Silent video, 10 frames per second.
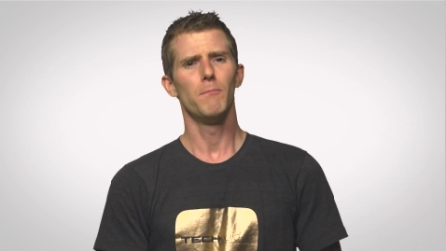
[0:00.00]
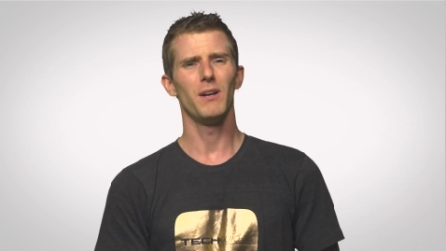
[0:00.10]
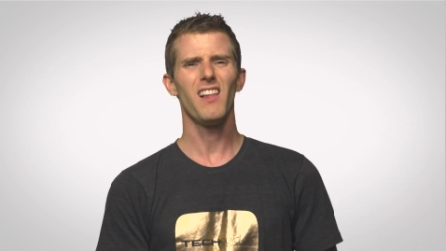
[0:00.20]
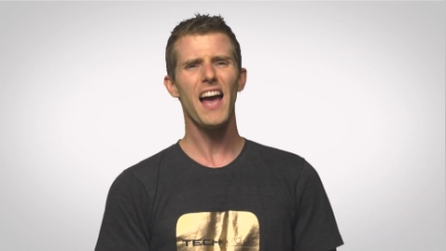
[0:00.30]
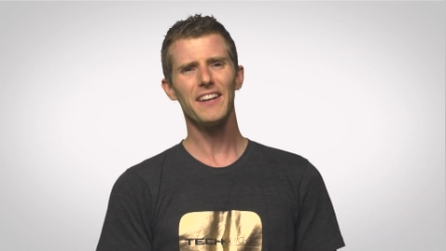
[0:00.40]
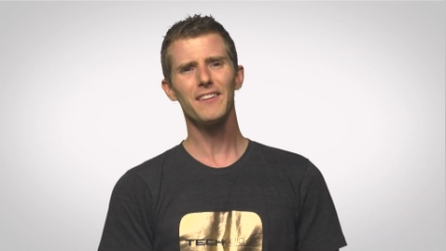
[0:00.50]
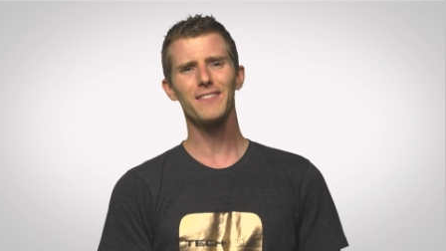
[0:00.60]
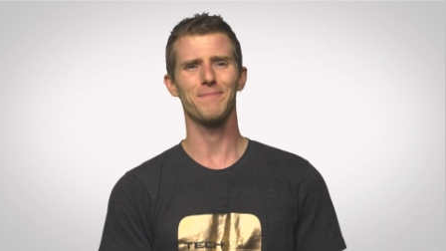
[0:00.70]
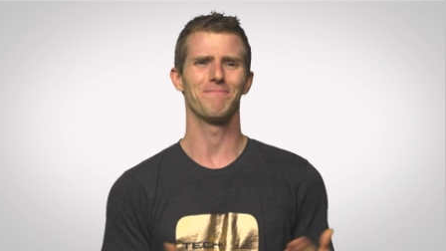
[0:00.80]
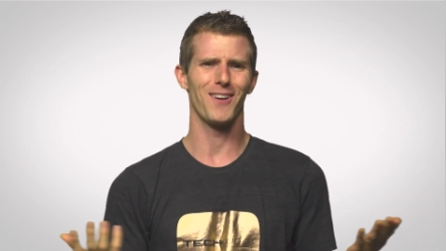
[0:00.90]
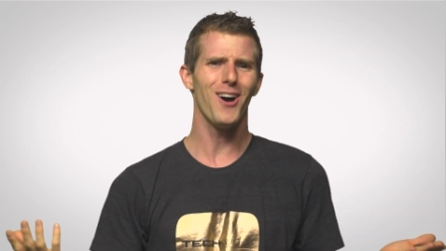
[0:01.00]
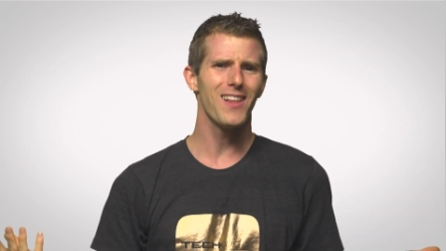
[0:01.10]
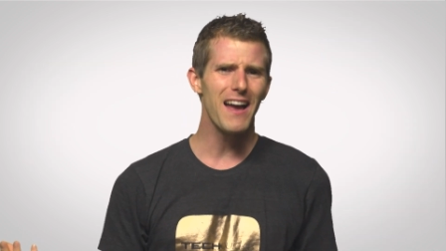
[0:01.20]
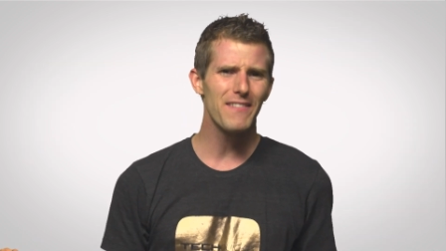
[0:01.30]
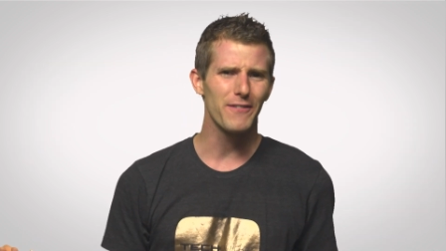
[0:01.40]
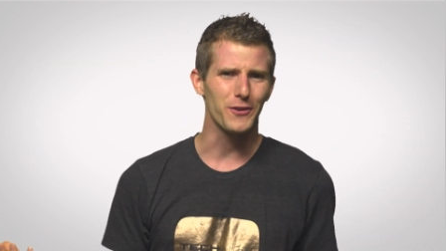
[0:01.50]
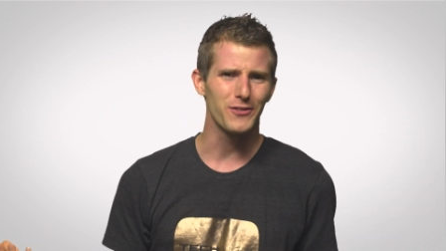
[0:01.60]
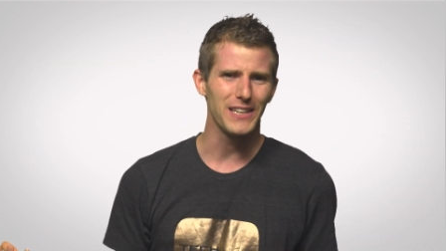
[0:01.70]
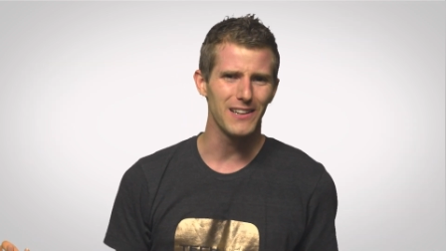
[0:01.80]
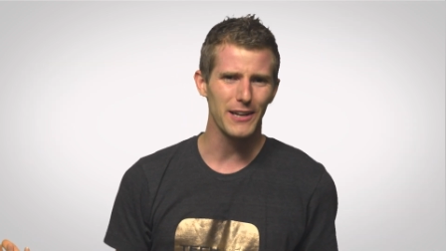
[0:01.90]
But Linus, all I've ever
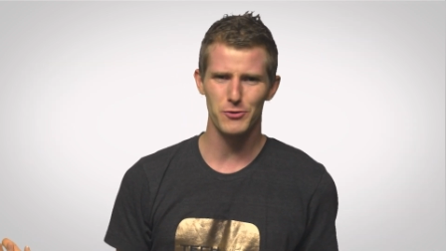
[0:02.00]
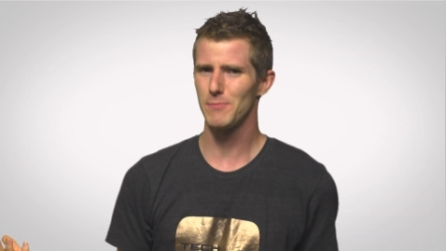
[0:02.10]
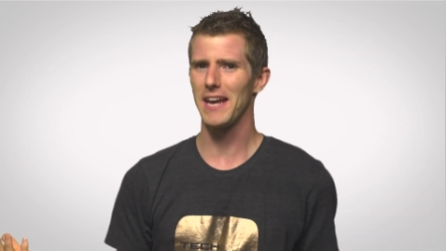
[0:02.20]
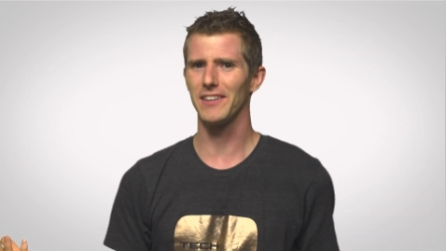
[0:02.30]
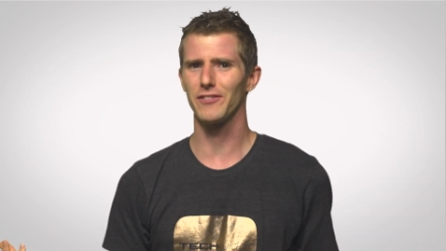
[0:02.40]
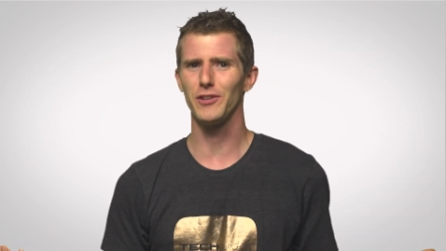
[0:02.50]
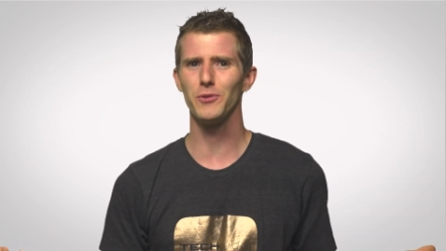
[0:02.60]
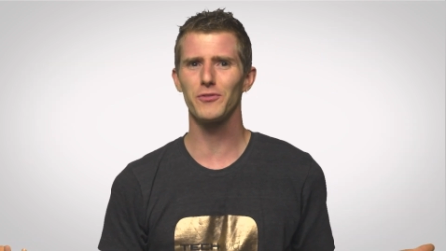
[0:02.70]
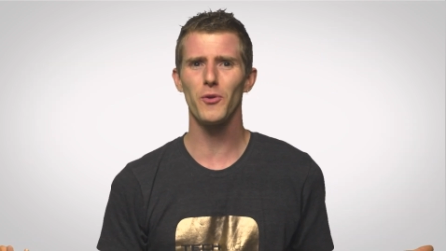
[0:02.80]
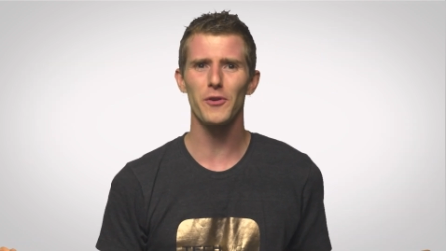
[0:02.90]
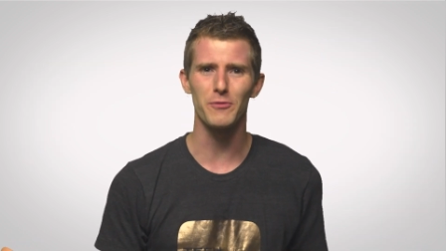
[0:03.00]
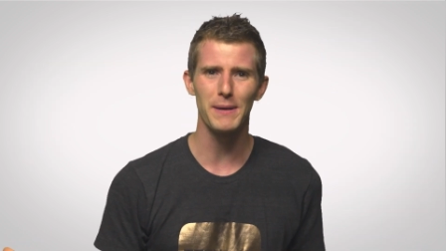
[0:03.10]
seen electromagnets used for is